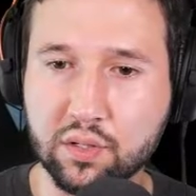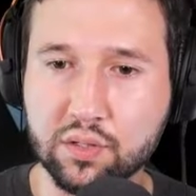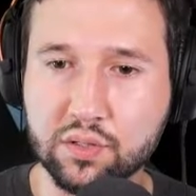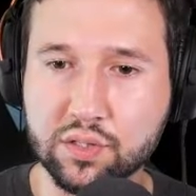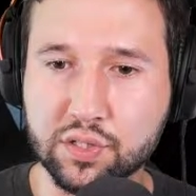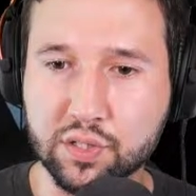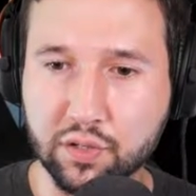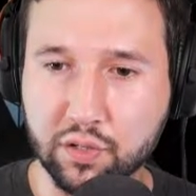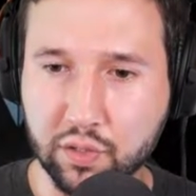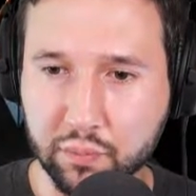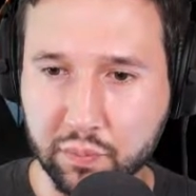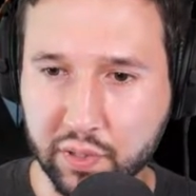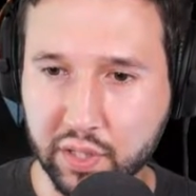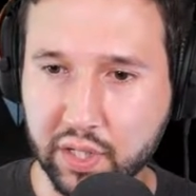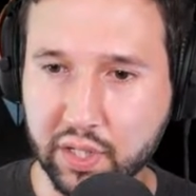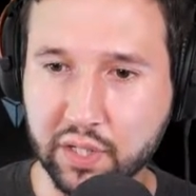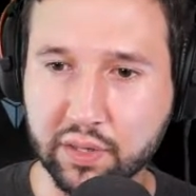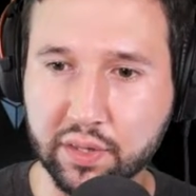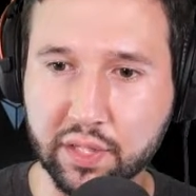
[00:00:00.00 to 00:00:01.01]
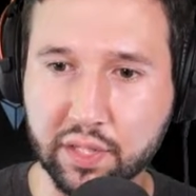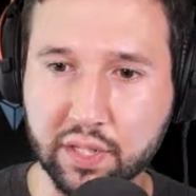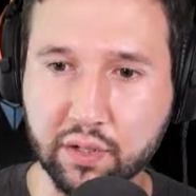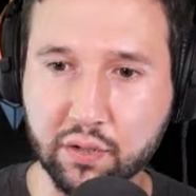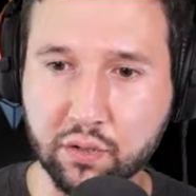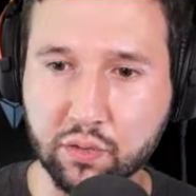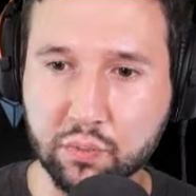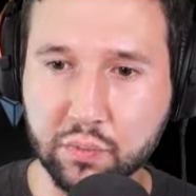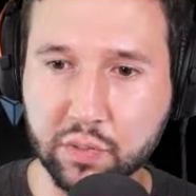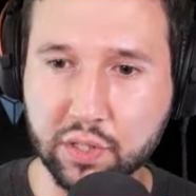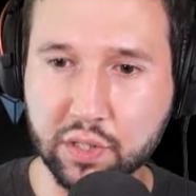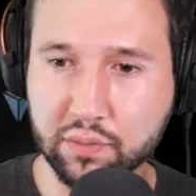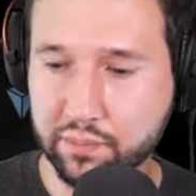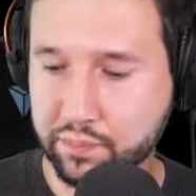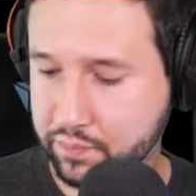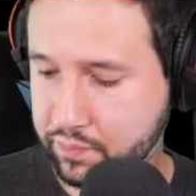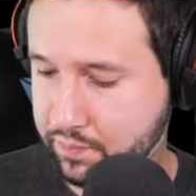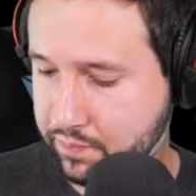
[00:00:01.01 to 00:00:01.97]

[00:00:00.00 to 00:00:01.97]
So I'm gonna hit the home button.